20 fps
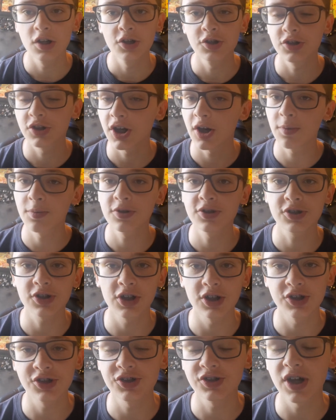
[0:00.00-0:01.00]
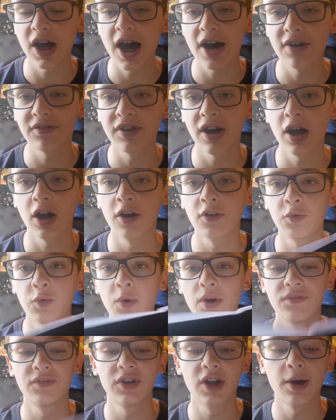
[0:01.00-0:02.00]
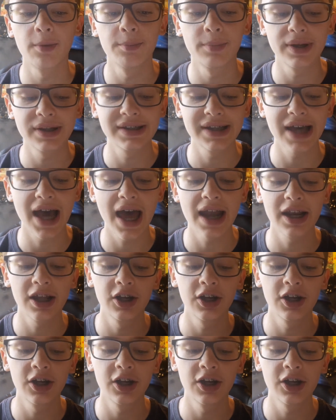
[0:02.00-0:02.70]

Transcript: So we're just going to start right off with number 10,